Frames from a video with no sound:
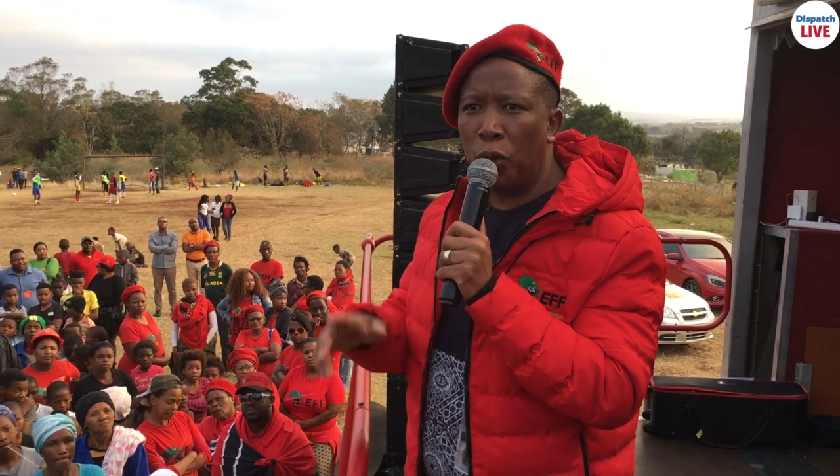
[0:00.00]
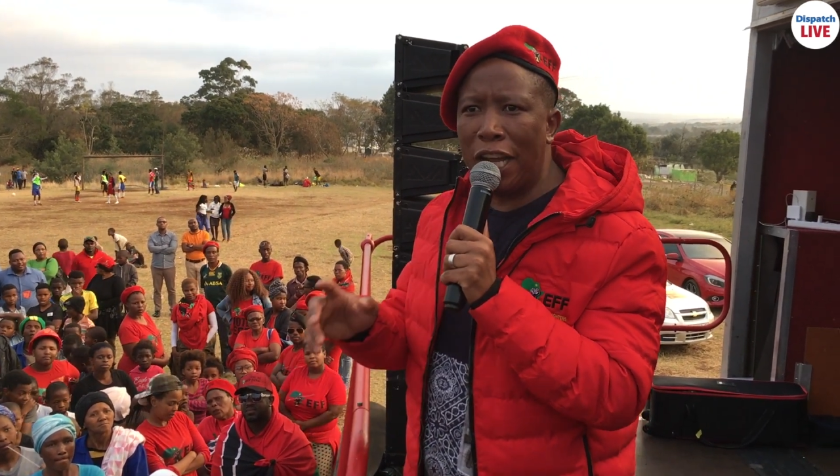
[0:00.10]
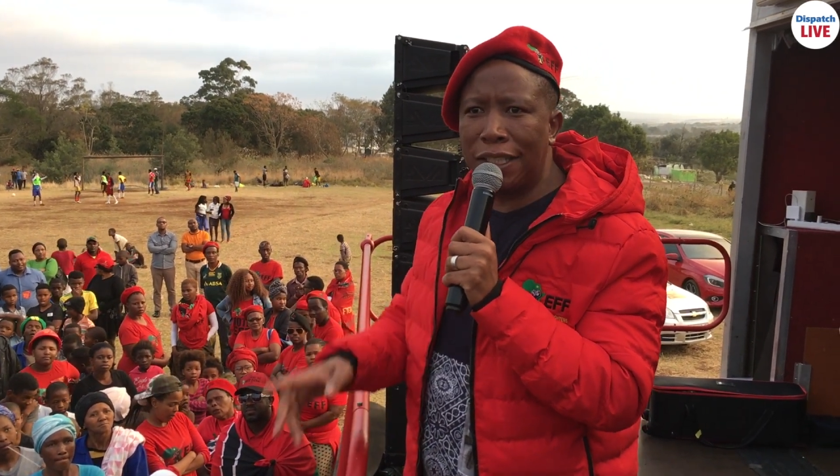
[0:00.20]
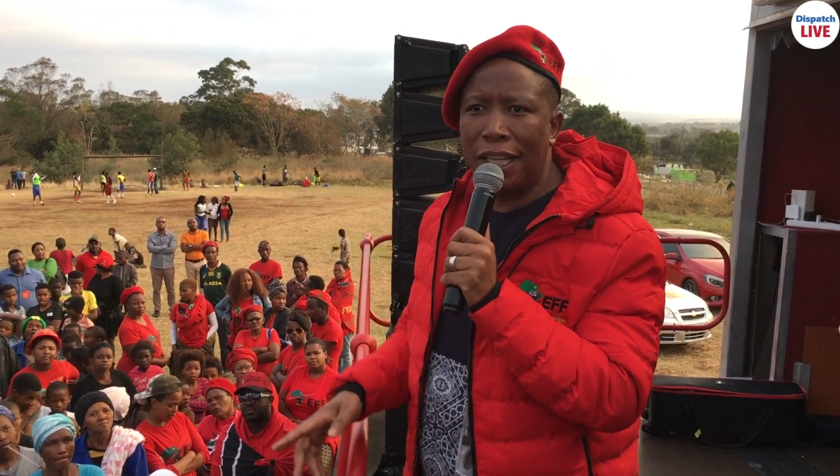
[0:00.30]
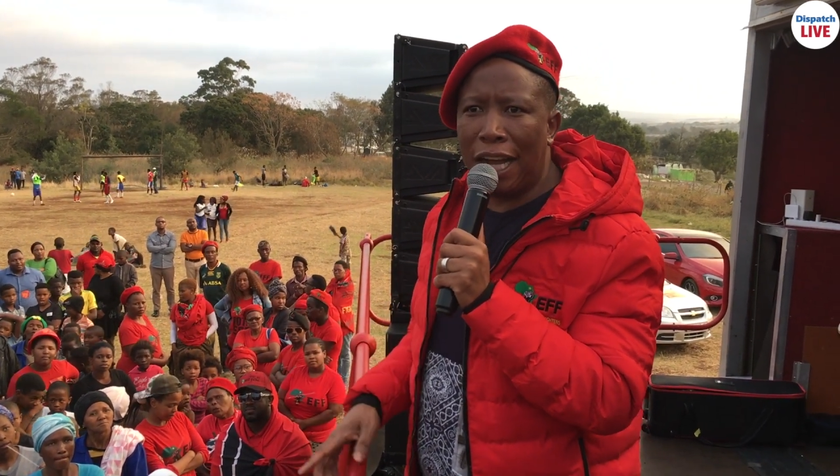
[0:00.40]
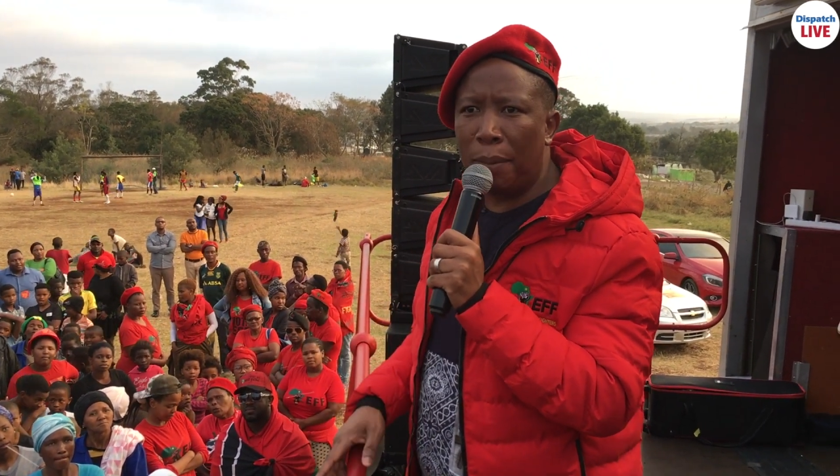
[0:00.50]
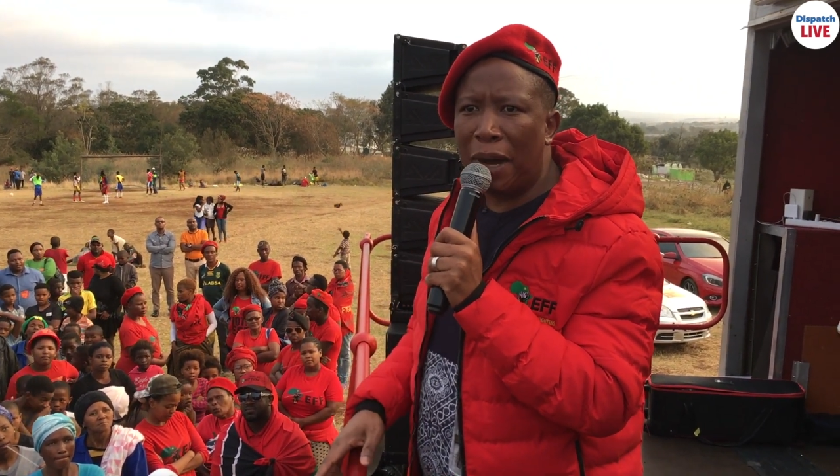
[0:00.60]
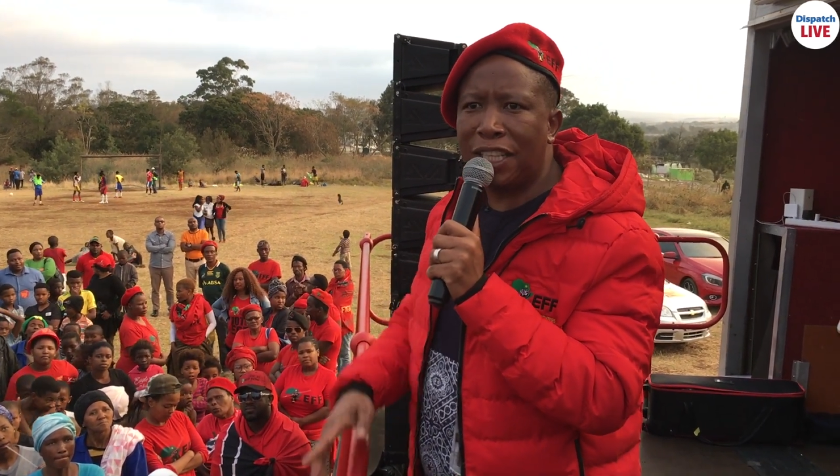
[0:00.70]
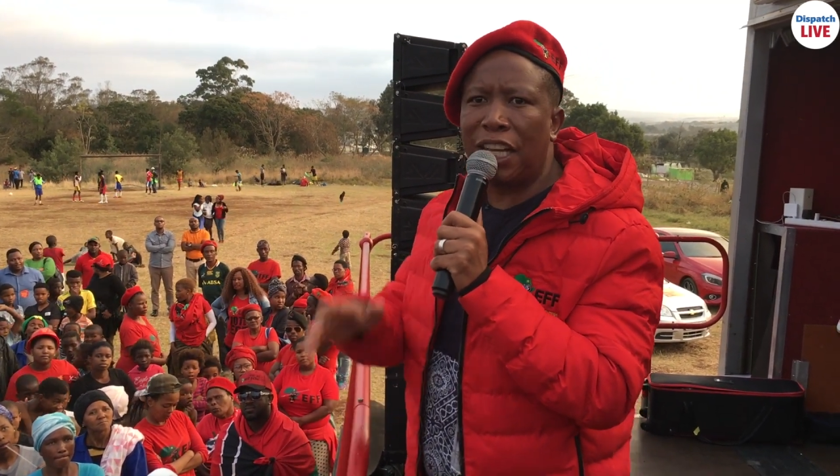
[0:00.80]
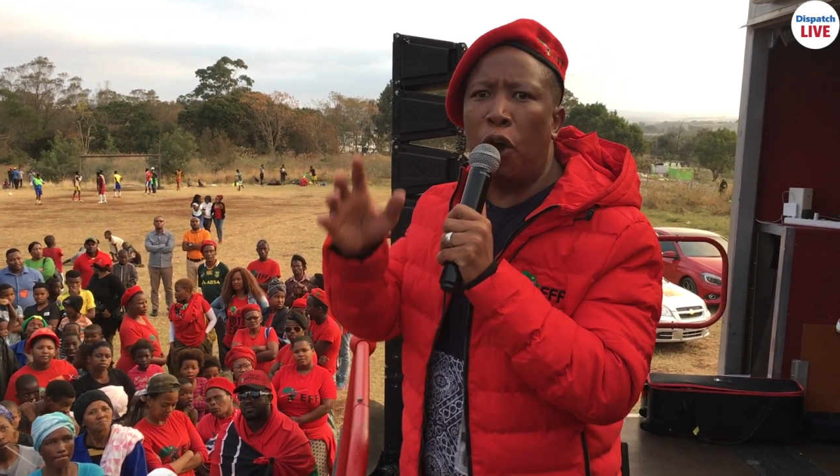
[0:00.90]
worse than
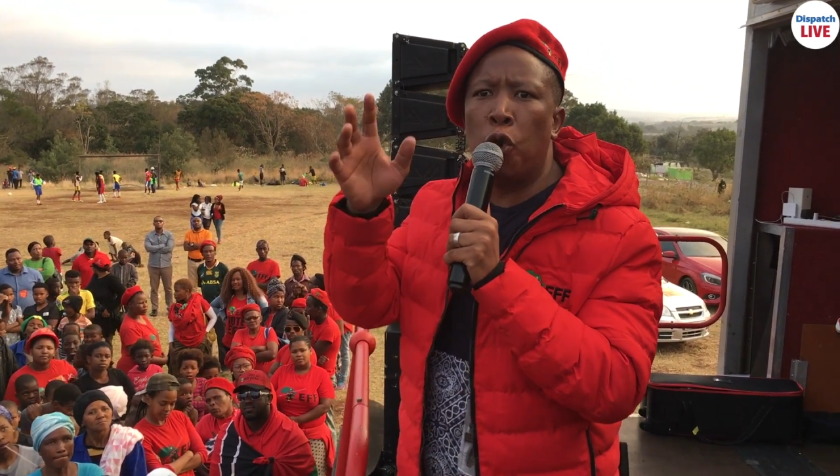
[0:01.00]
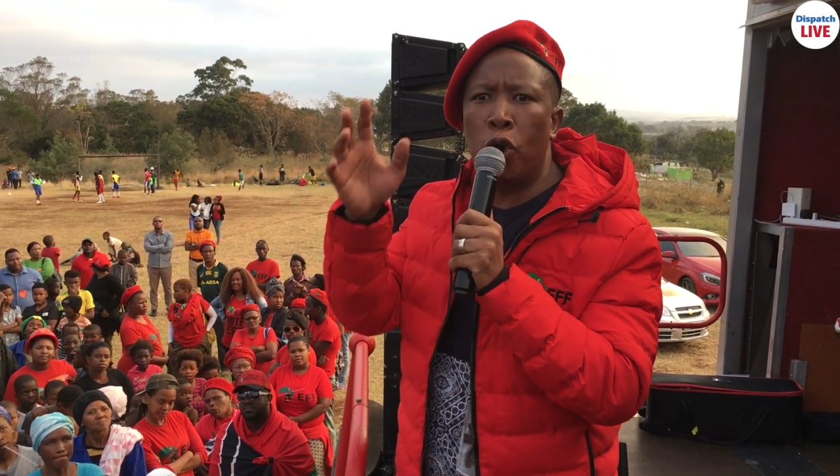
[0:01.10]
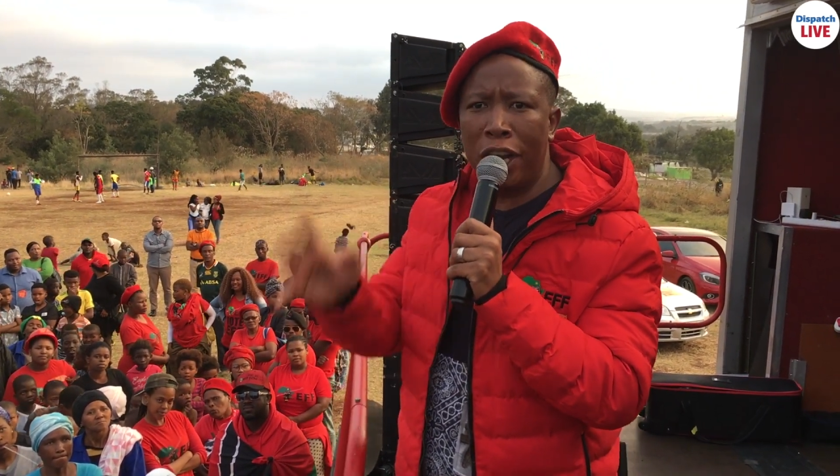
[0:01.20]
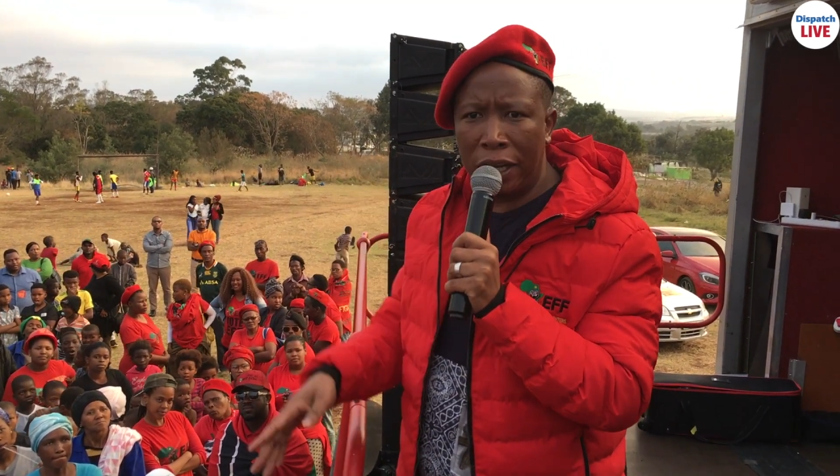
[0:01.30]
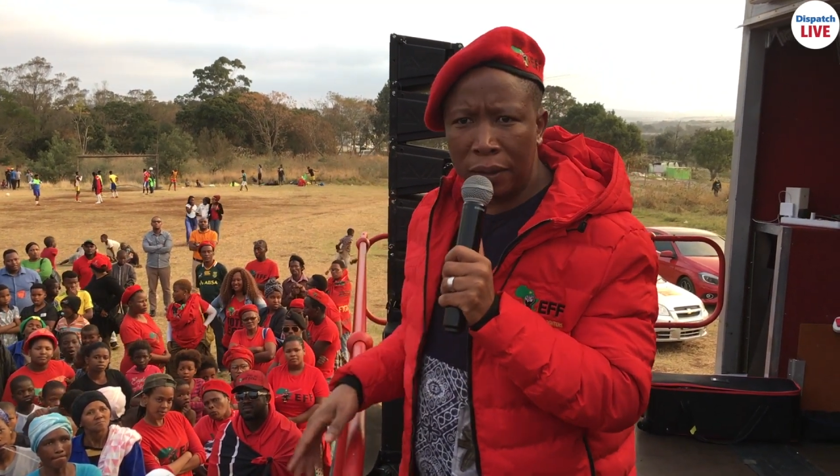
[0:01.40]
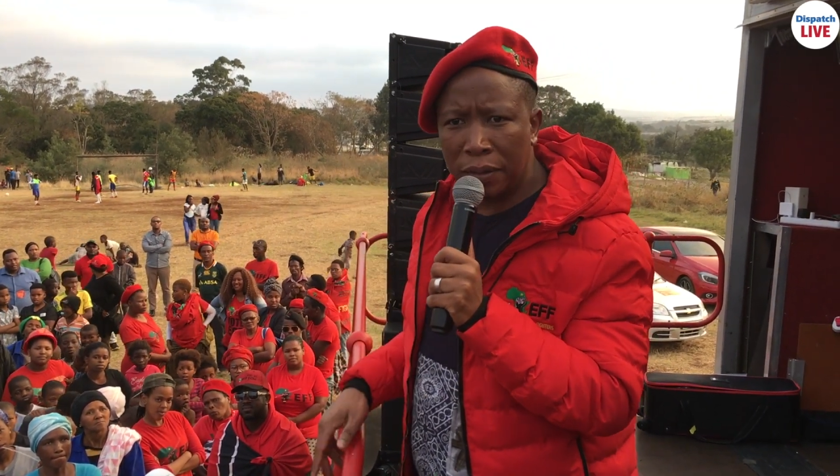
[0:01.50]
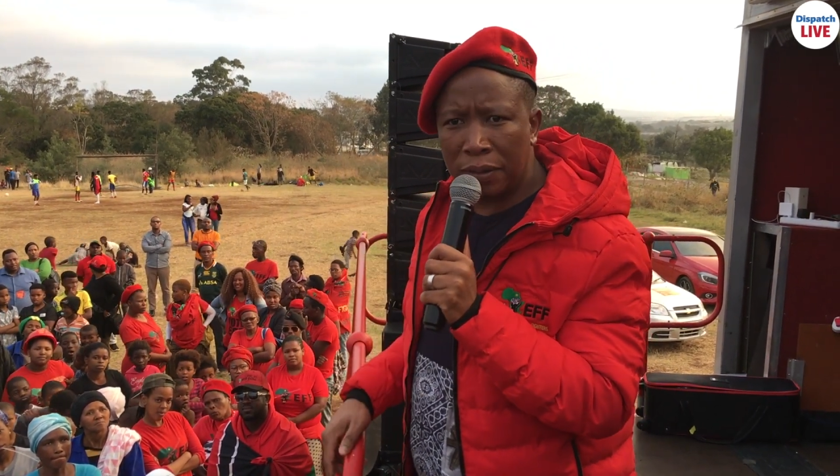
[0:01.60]
Masualle.